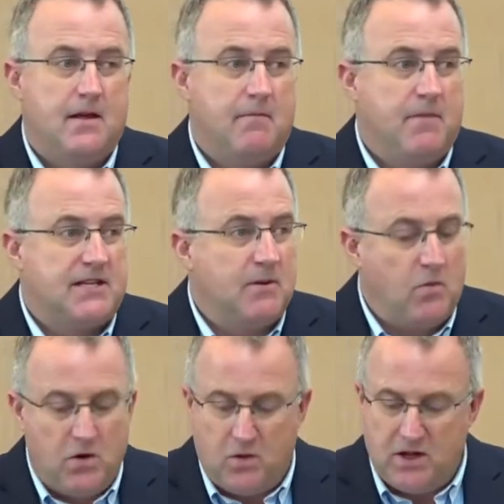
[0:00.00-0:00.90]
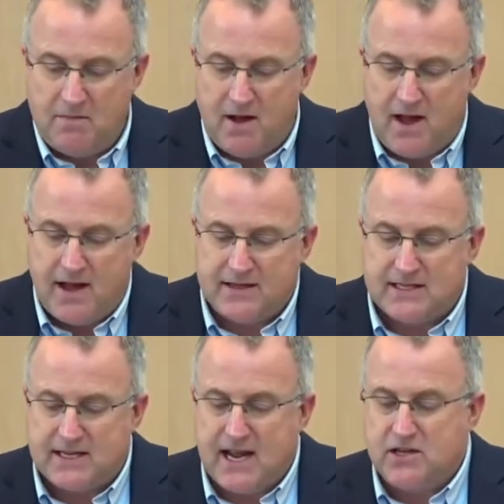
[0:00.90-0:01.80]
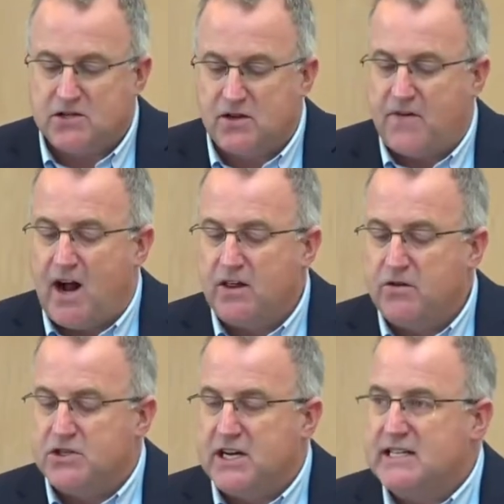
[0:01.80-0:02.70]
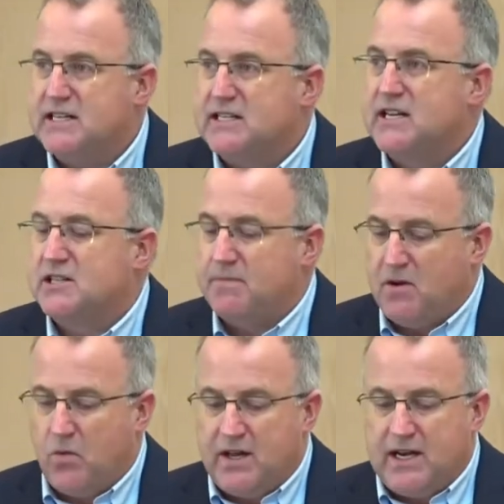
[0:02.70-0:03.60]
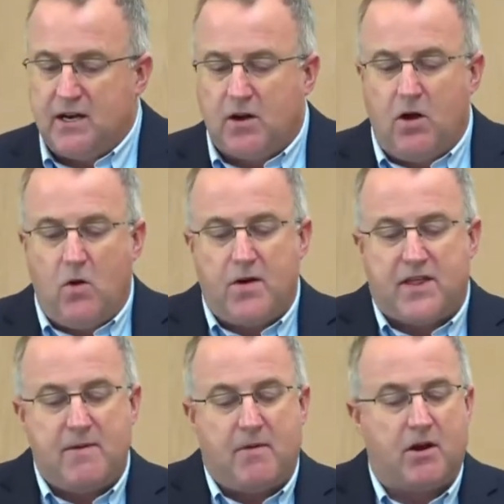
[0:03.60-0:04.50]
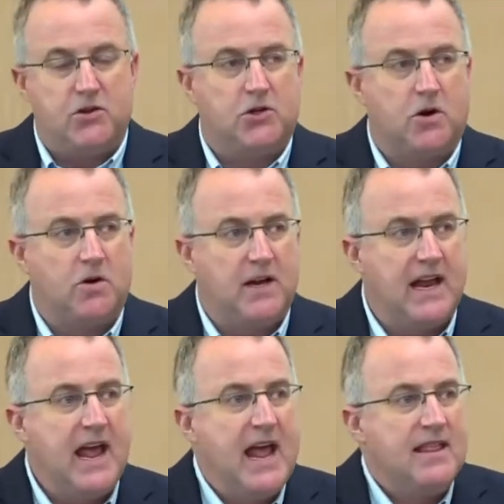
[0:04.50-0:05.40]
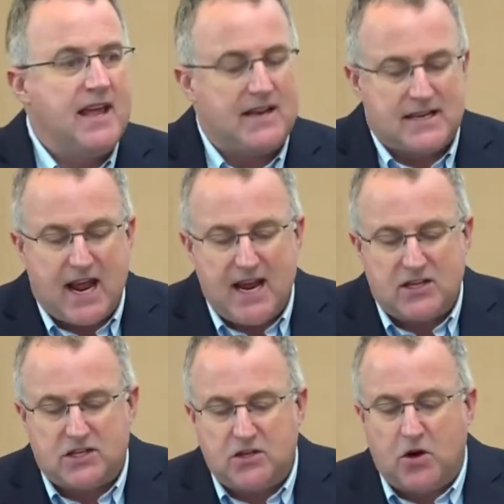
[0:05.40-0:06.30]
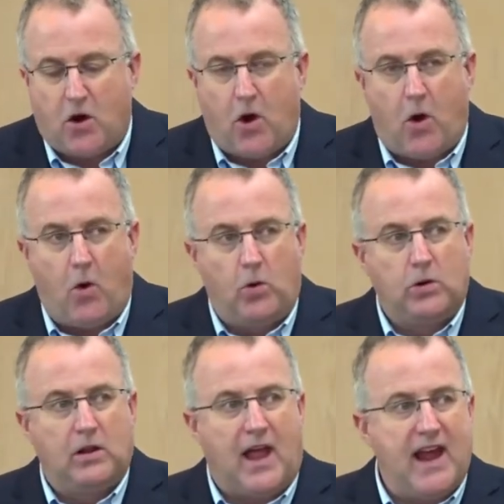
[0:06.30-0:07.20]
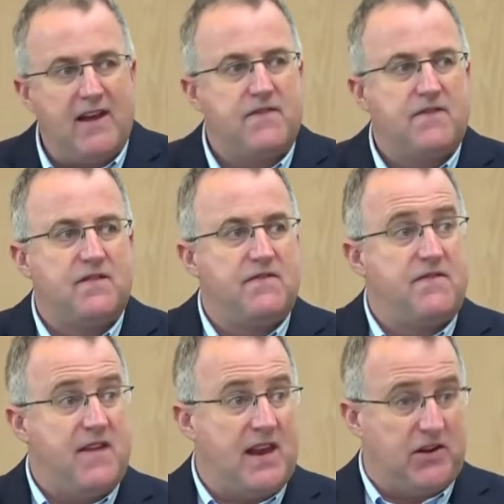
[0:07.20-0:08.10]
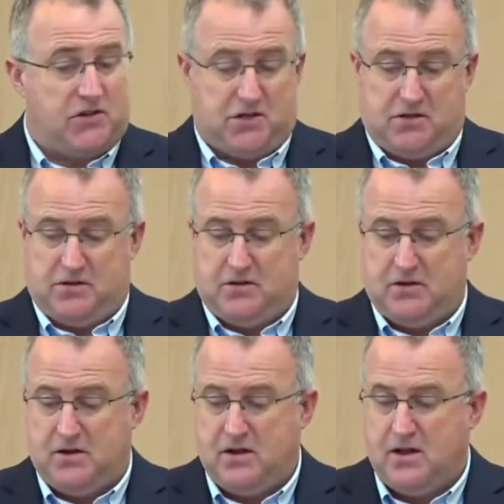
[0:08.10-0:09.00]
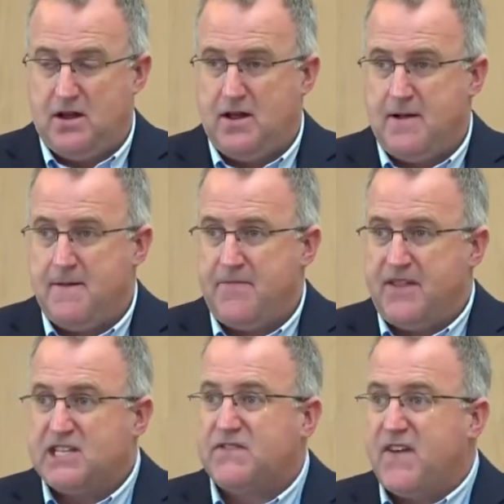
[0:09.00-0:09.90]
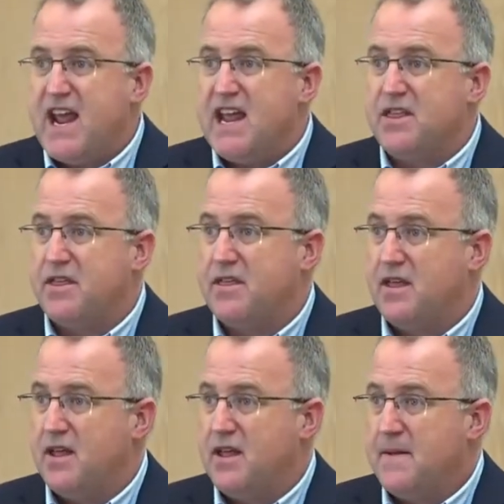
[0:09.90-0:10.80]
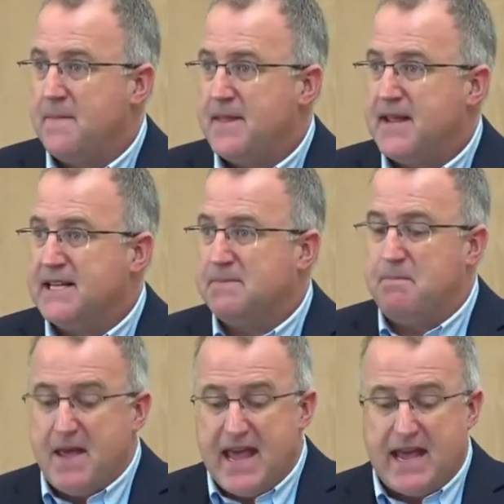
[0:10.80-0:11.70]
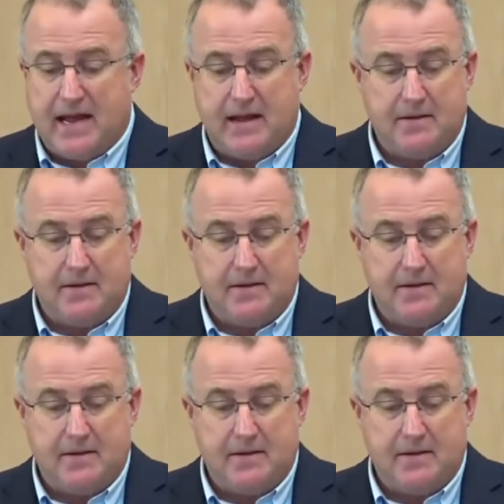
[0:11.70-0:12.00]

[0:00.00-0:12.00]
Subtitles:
Bishop Will Willimon says, to follow Jesus is to be willing to go with him on a journey that takes your whole life to finish. This faith is big.